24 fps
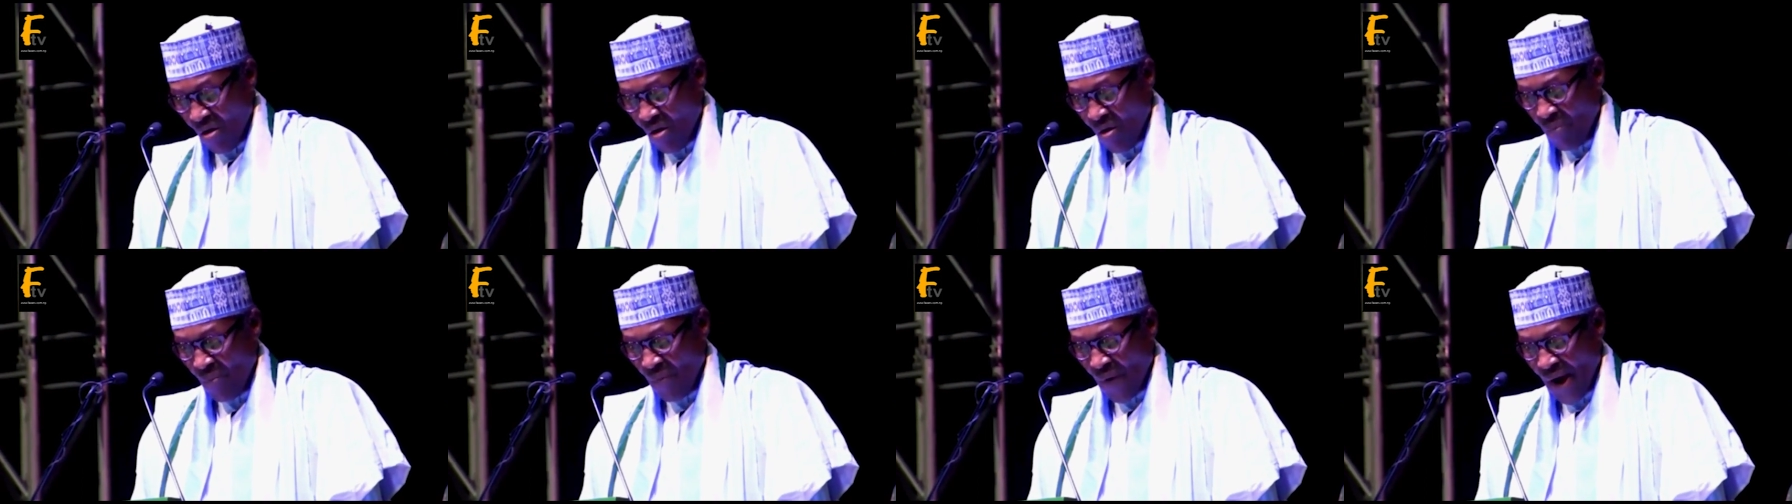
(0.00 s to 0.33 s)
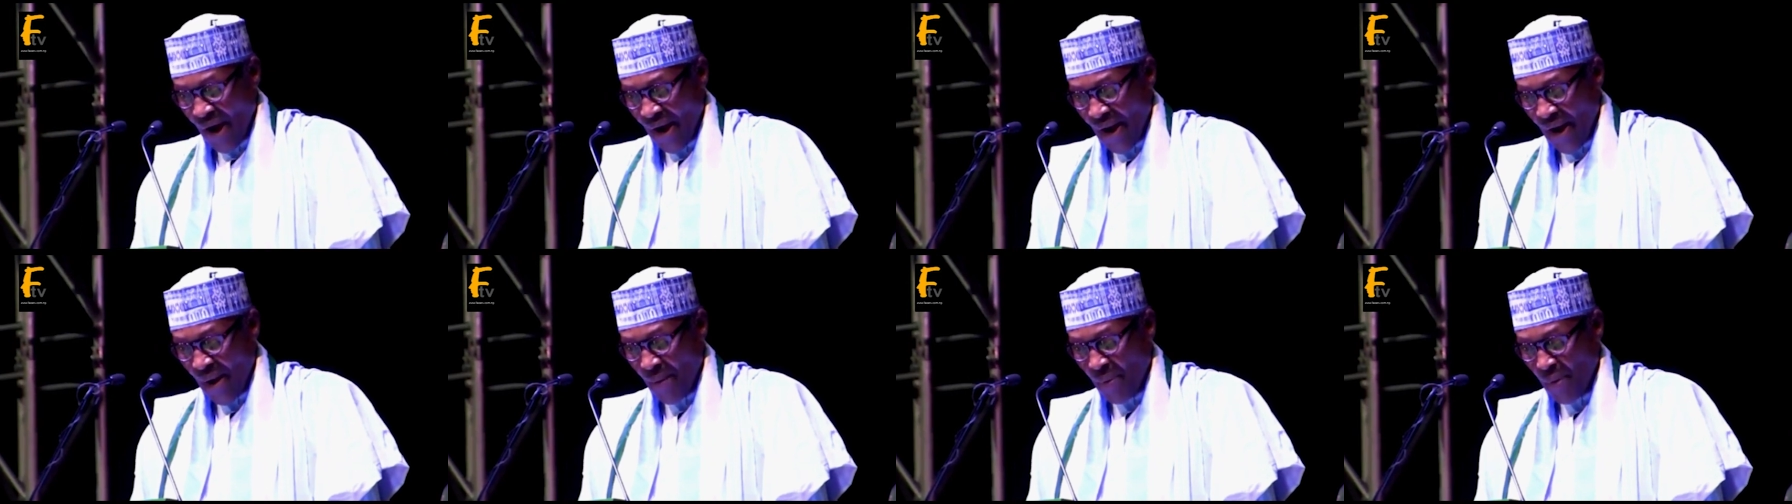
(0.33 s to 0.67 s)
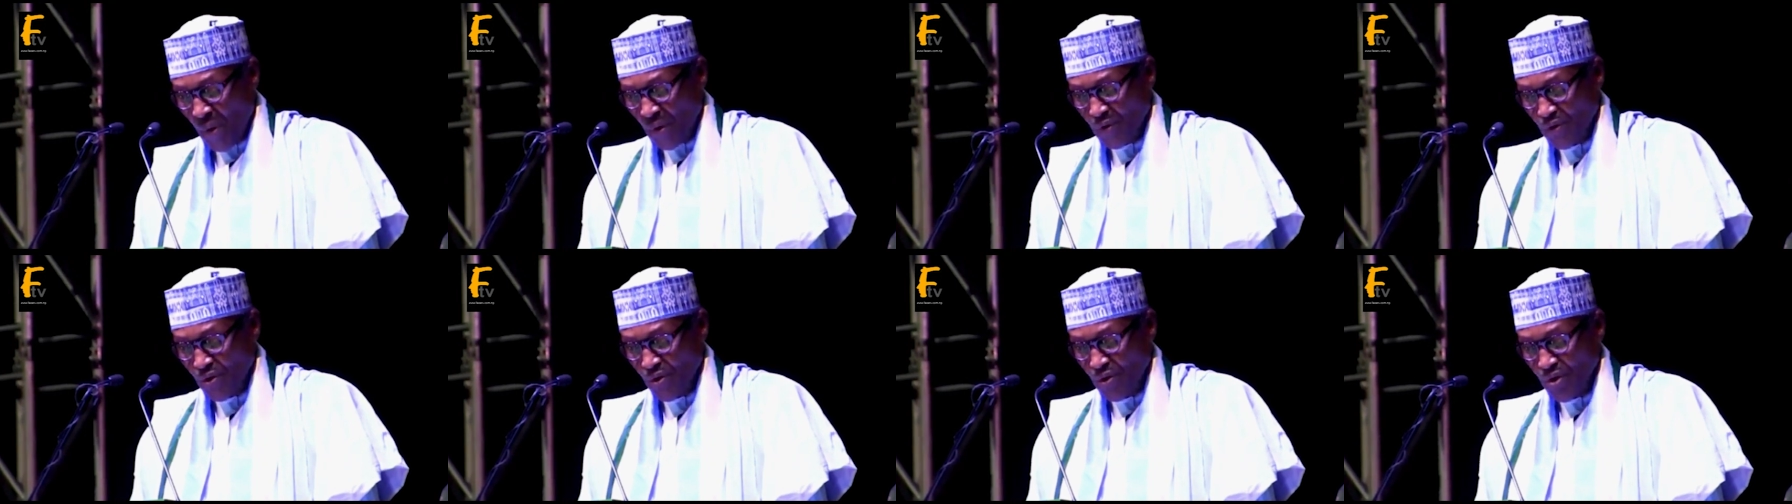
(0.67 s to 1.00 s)
of our
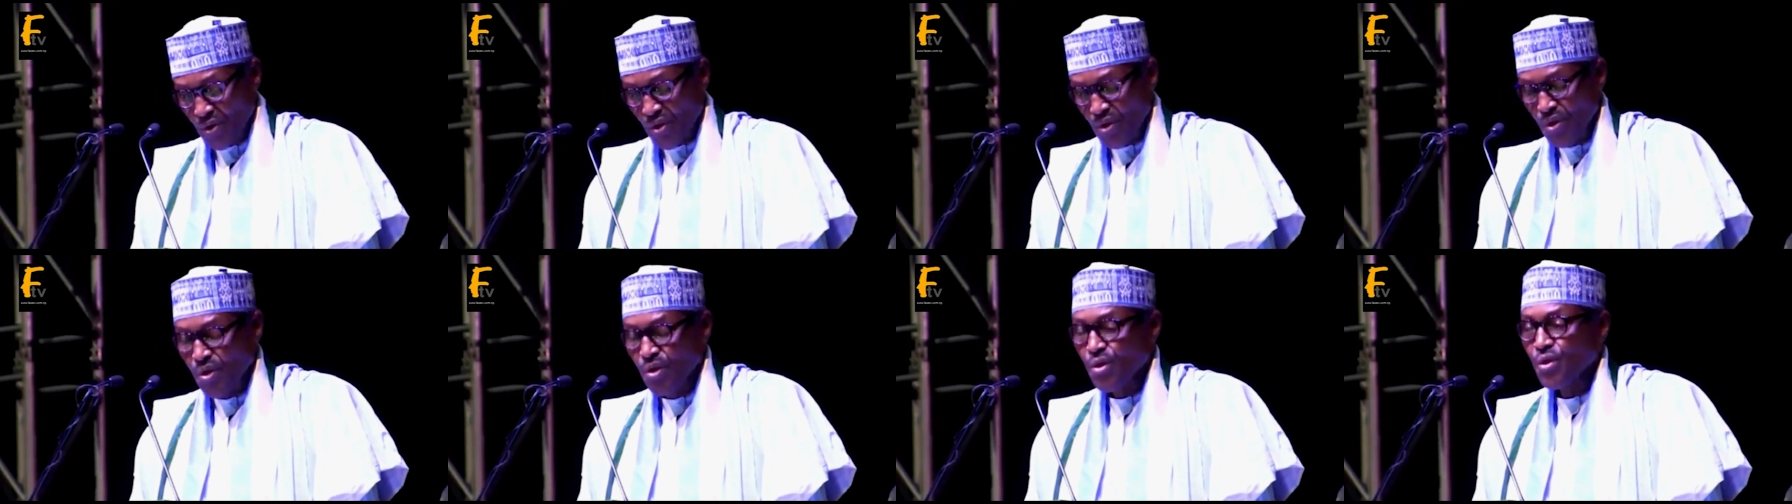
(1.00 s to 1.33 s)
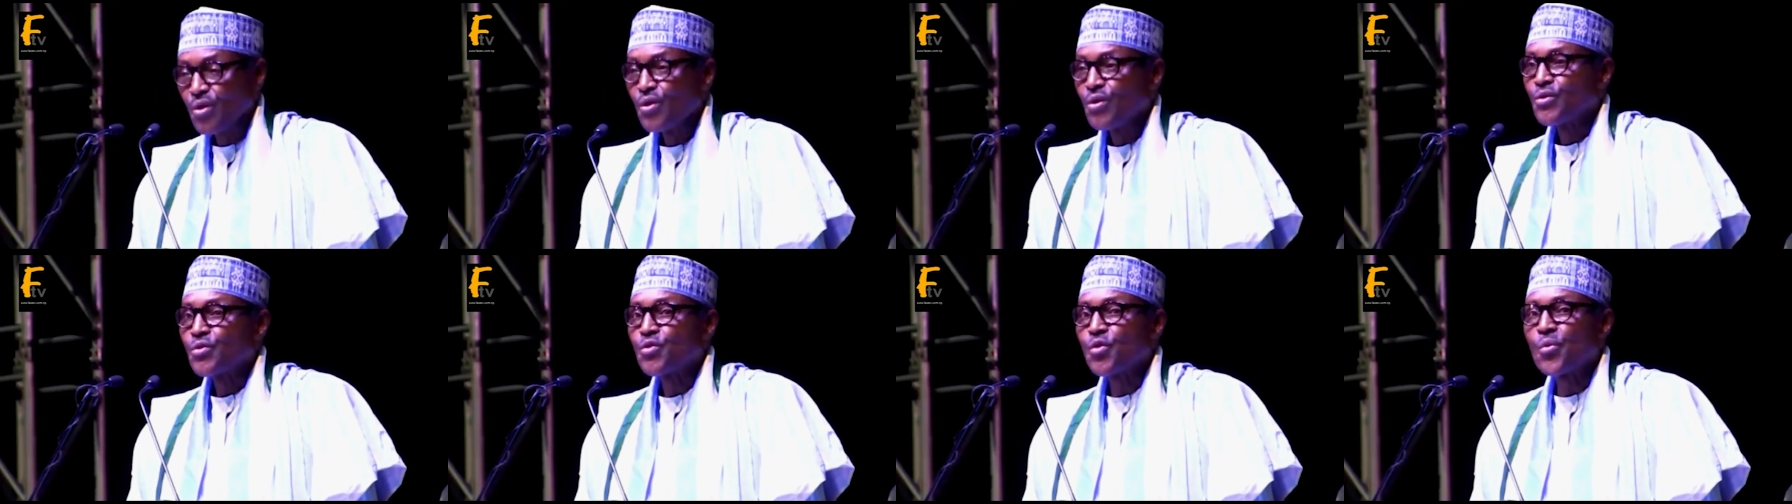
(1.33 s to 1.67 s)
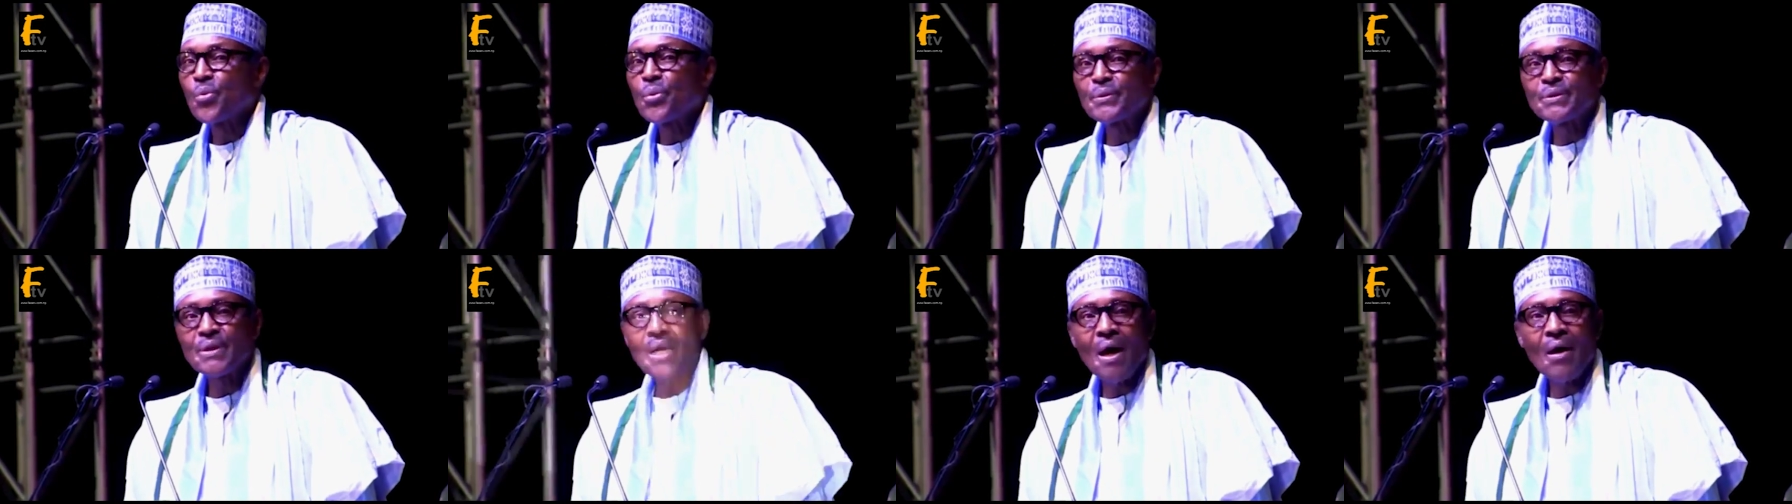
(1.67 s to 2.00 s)
efforts to
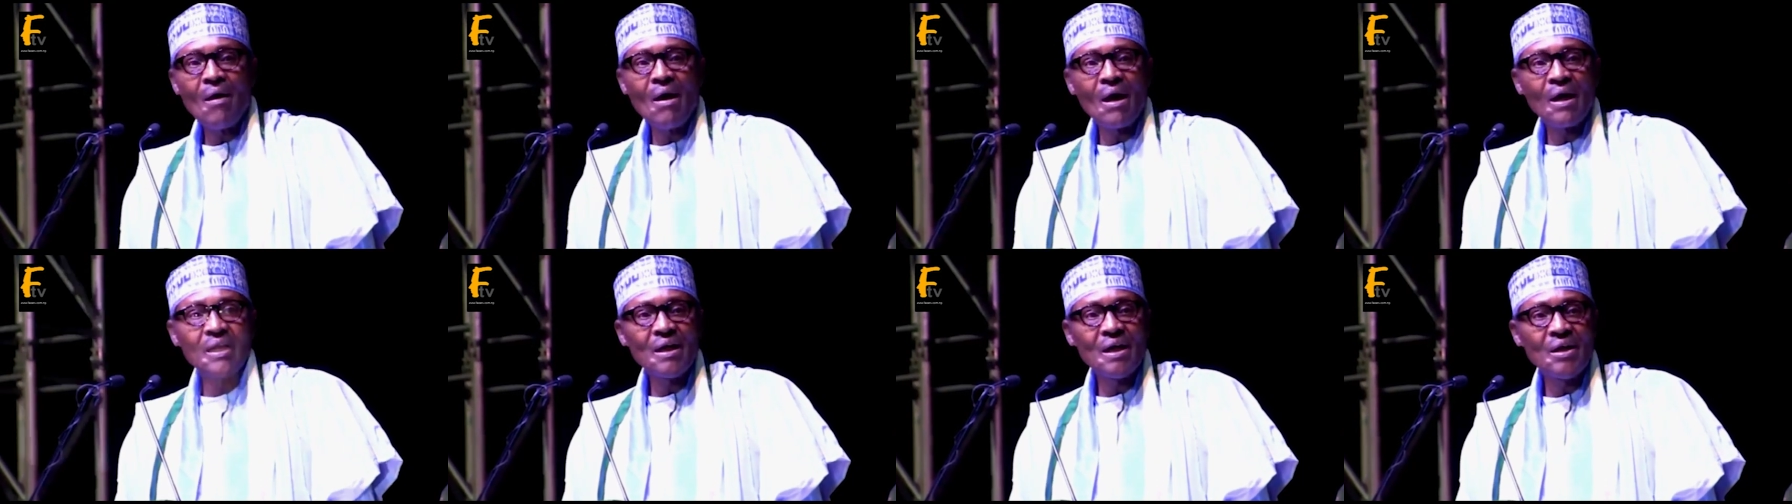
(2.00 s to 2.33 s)
put our